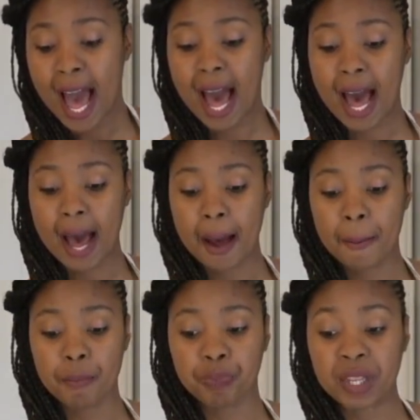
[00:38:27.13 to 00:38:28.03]

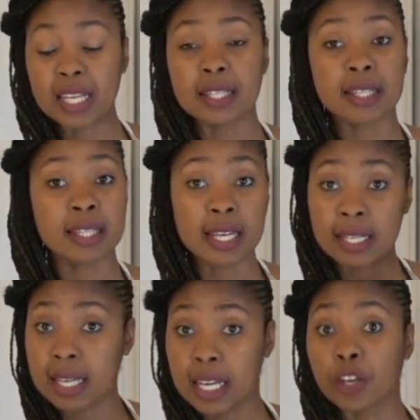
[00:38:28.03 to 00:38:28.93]

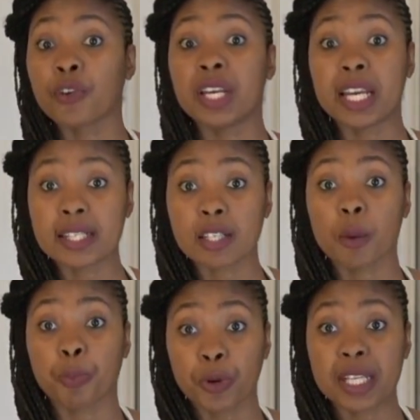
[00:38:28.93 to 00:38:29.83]
The ingredients
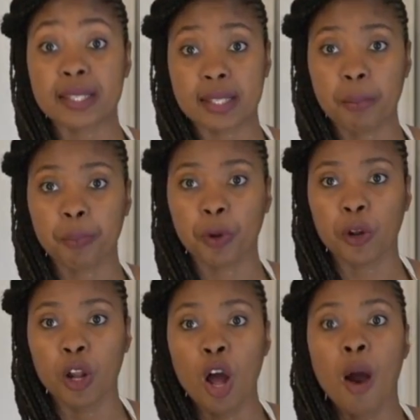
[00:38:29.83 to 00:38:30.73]
are pretty
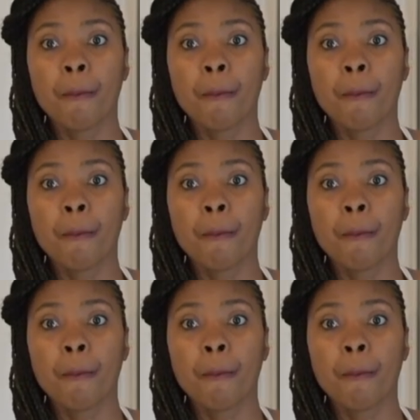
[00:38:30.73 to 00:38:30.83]
simple,